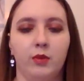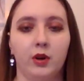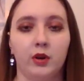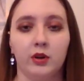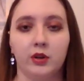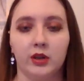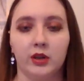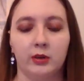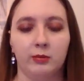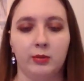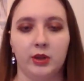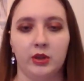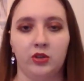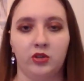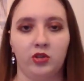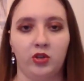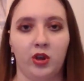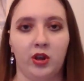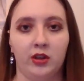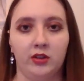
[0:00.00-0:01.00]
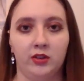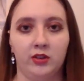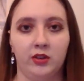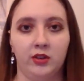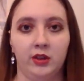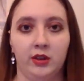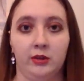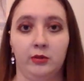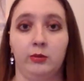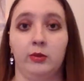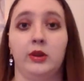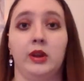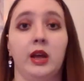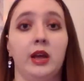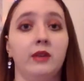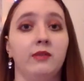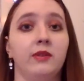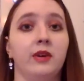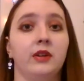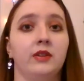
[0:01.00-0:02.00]
are gonna be shocked. Because when
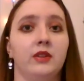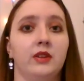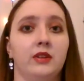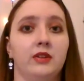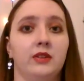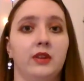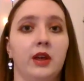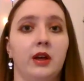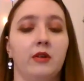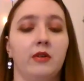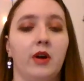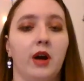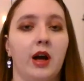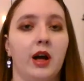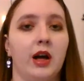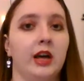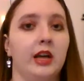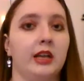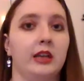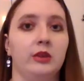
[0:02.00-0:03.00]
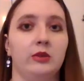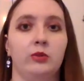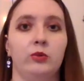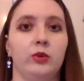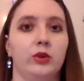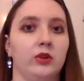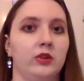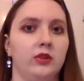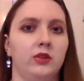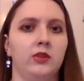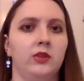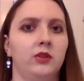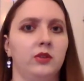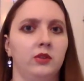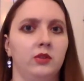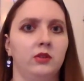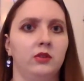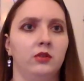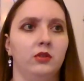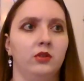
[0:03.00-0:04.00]
I found this out, I was
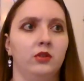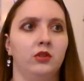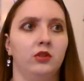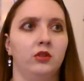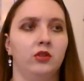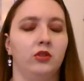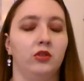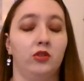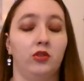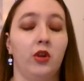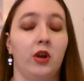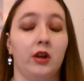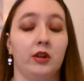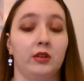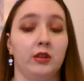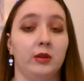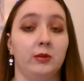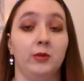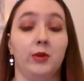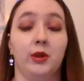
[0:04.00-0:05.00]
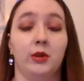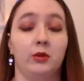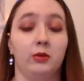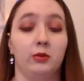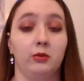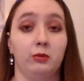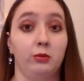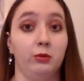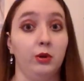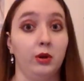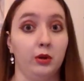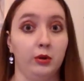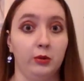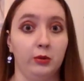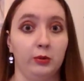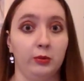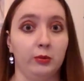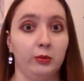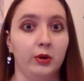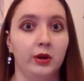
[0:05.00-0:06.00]
shocked. I'm like,
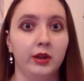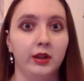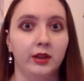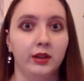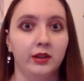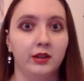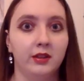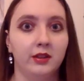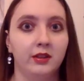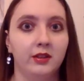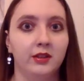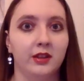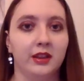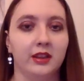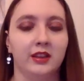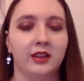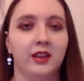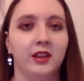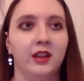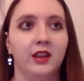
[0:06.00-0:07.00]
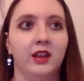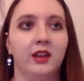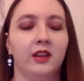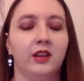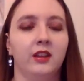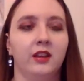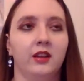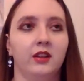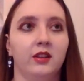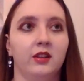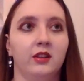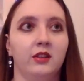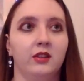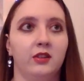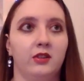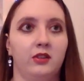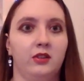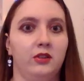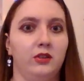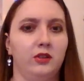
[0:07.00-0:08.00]
whoa, what? Like,
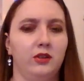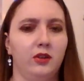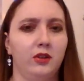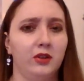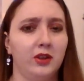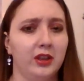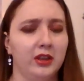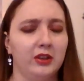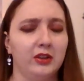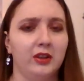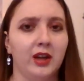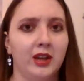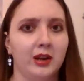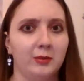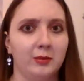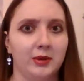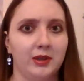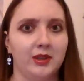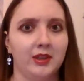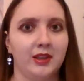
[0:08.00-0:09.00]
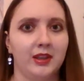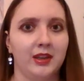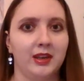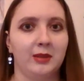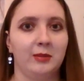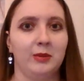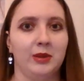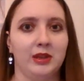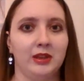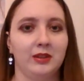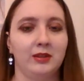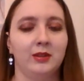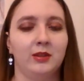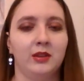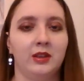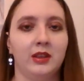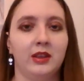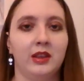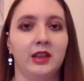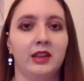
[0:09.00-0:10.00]
okay, you gotta be kidding me.
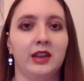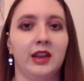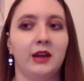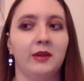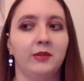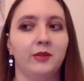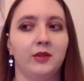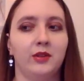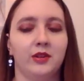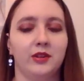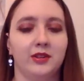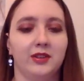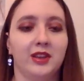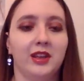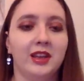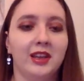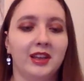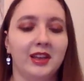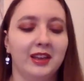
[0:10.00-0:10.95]
Now, of course,